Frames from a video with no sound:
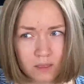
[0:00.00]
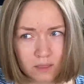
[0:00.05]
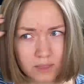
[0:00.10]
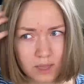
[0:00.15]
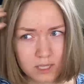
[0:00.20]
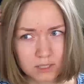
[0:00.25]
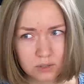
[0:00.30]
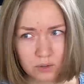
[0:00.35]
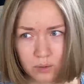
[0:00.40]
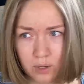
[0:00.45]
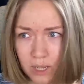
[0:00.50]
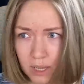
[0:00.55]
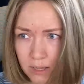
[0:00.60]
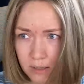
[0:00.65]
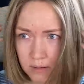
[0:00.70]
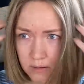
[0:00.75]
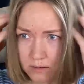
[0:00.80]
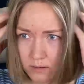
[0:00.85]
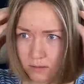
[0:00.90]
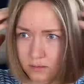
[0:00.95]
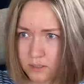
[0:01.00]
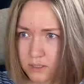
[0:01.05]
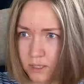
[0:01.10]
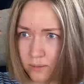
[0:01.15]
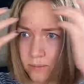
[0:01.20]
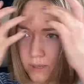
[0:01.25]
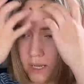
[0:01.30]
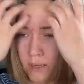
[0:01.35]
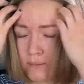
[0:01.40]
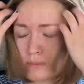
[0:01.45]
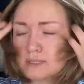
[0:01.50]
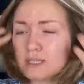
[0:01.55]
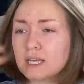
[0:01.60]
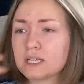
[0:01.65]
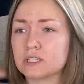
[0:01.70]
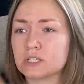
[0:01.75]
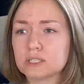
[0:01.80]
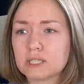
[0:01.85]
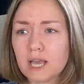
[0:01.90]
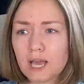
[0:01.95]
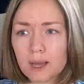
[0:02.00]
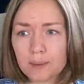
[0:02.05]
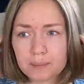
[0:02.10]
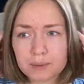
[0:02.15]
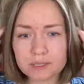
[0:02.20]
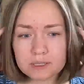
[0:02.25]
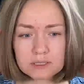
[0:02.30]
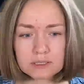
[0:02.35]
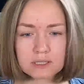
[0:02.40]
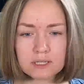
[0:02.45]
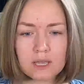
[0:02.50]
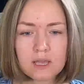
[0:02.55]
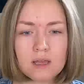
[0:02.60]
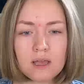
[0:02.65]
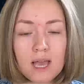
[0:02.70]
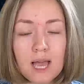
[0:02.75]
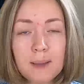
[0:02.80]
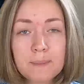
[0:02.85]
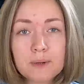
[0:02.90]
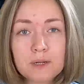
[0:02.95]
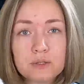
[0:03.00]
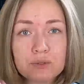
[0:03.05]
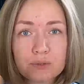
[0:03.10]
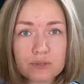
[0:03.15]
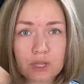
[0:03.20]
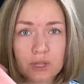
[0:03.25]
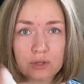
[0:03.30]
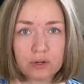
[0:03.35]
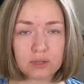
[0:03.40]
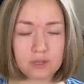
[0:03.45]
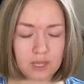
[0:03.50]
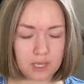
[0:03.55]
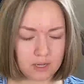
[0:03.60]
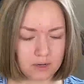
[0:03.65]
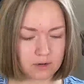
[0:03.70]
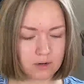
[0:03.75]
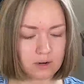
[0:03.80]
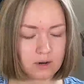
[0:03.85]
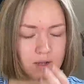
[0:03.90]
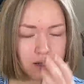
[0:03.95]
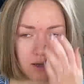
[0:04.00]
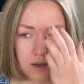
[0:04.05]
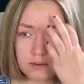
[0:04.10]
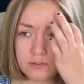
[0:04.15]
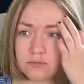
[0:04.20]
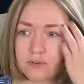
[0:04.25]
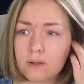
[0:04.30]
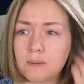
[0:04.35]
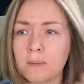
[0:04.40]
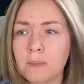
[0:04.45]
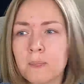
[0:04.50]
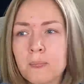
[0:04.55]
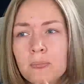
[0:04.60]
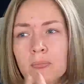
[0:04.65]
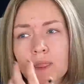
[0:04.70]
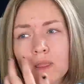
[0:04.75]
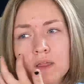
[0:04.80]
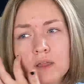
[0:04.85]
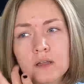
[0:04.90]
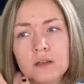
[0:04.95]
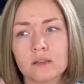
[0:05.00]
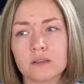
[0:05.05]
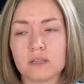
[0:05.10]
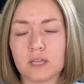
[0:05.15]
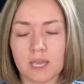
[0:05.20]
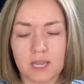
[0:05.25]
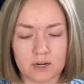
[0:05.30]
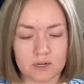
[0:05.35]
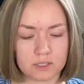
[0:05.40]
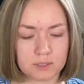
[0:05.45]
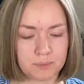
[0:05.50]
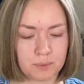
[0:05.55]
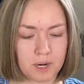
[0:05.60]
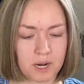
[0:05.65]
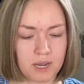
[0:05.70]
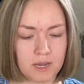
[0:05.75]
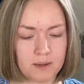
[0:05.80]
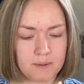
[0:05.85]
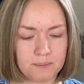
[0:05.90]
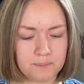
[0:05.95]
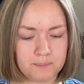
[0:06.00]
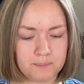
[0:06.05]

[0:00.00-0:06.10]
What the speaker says: that's okay. Sometimes that just happens. I'm gonna do another layer of the hairspray